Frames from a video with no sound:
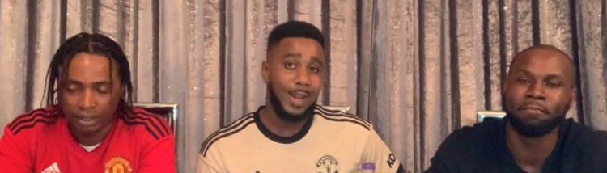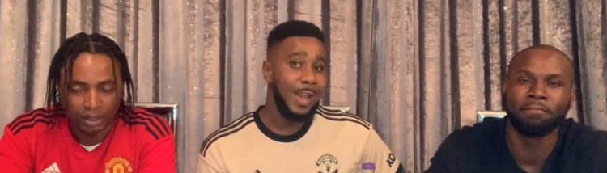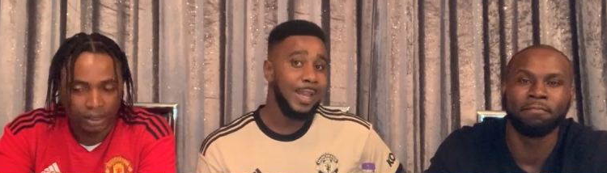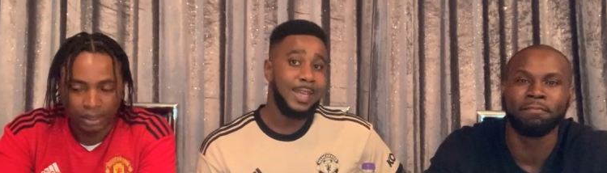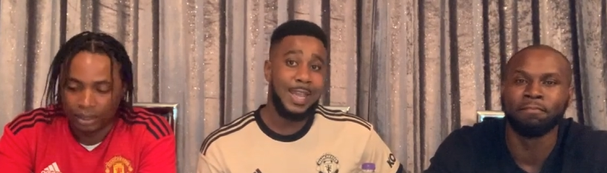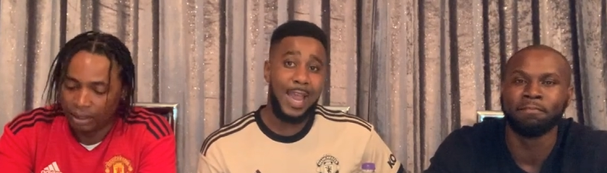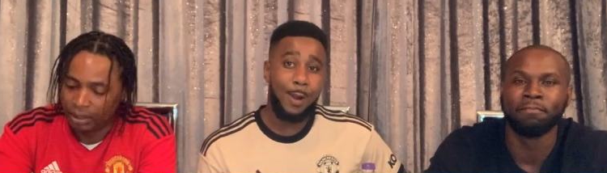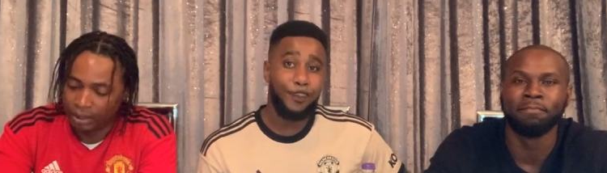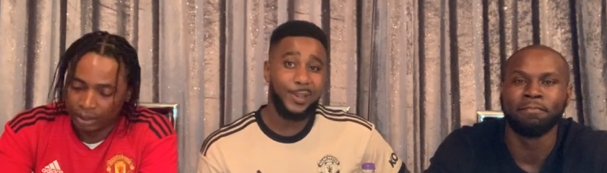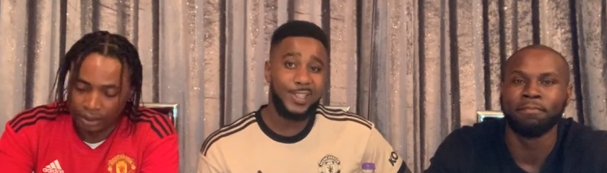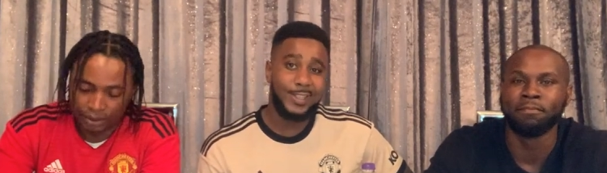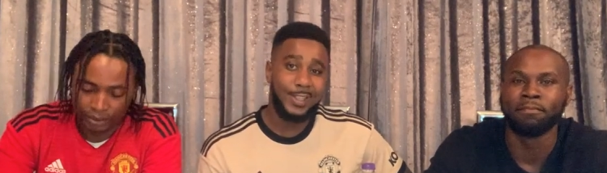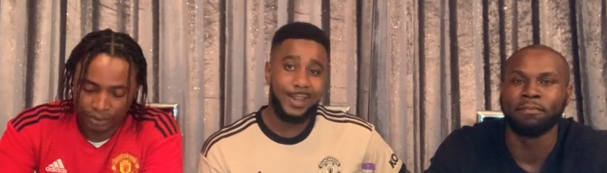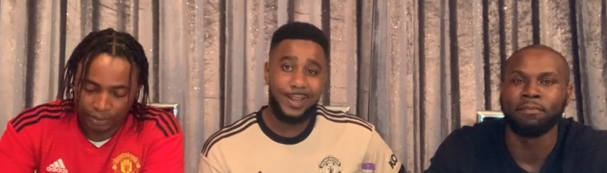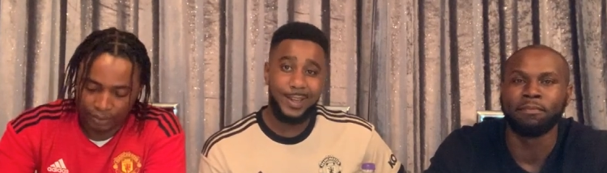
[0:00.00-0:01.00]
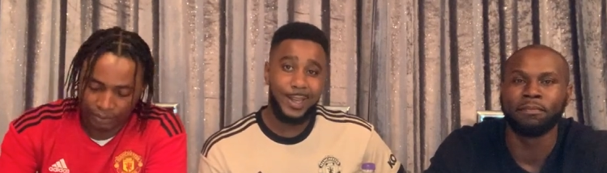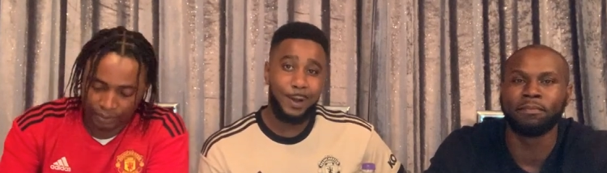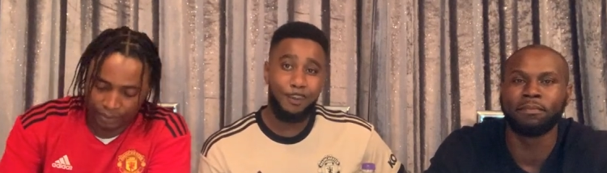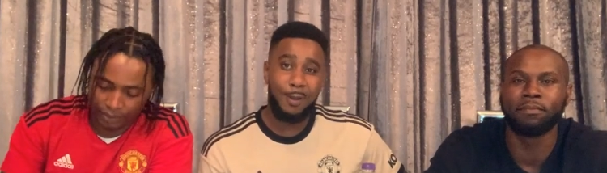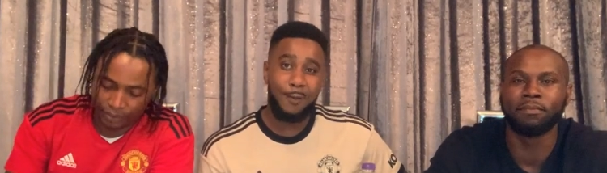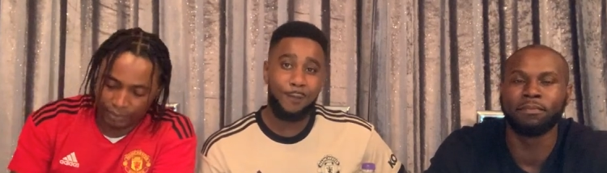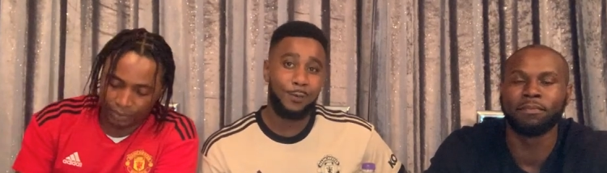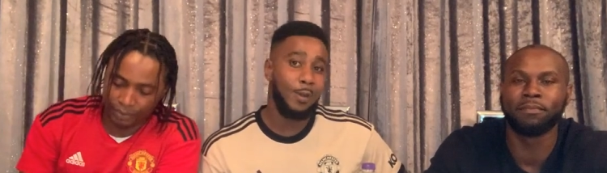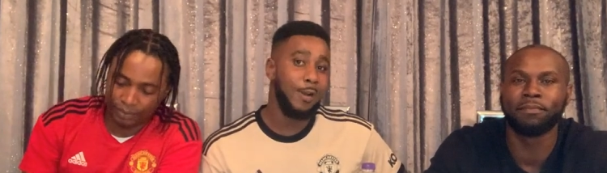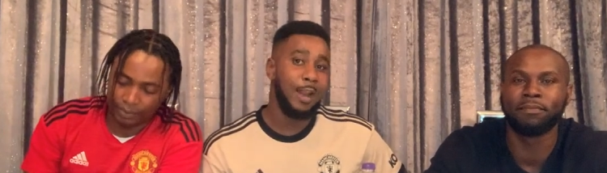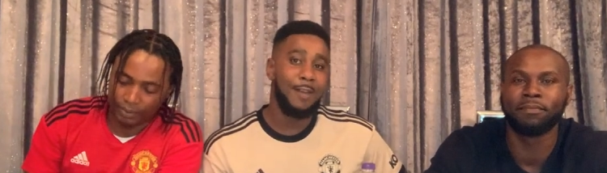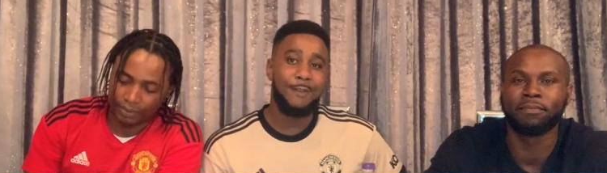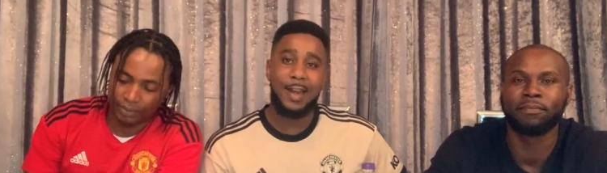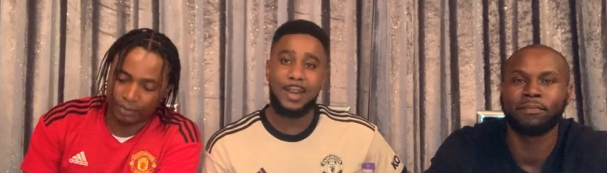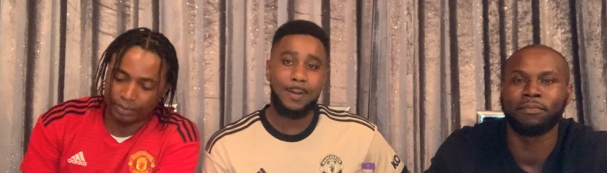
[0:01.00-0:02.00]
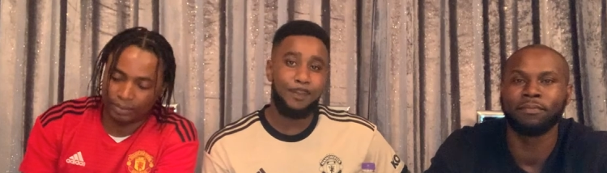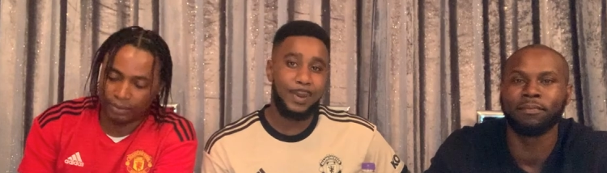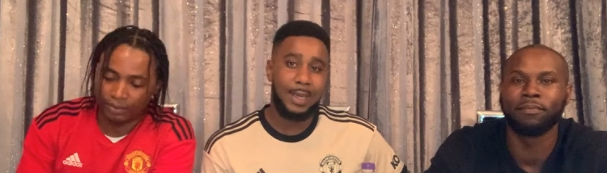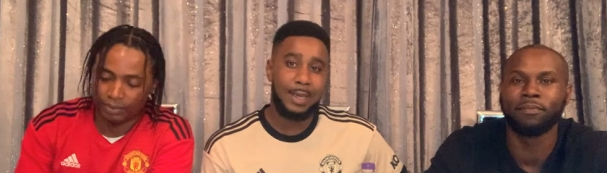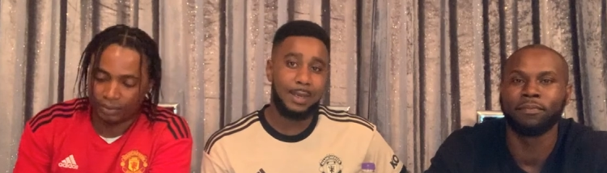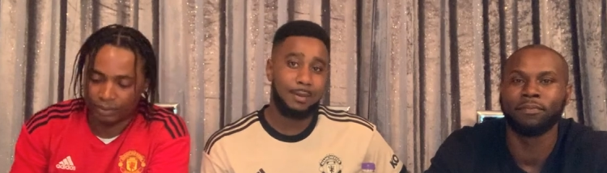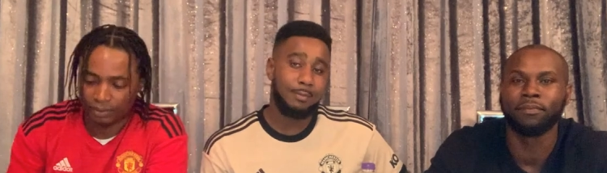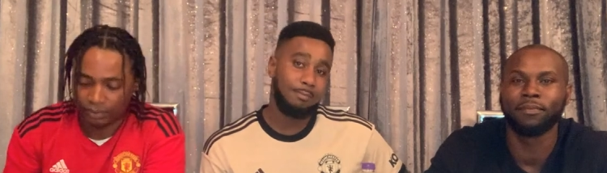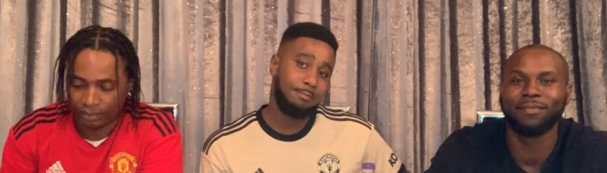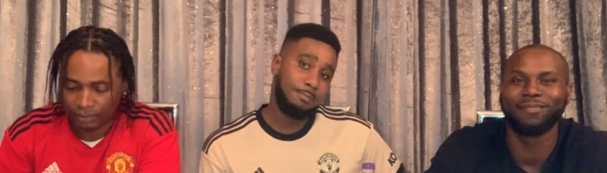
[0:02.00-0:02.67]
Speaker 1: And yet we sit here with Donny van de Beek,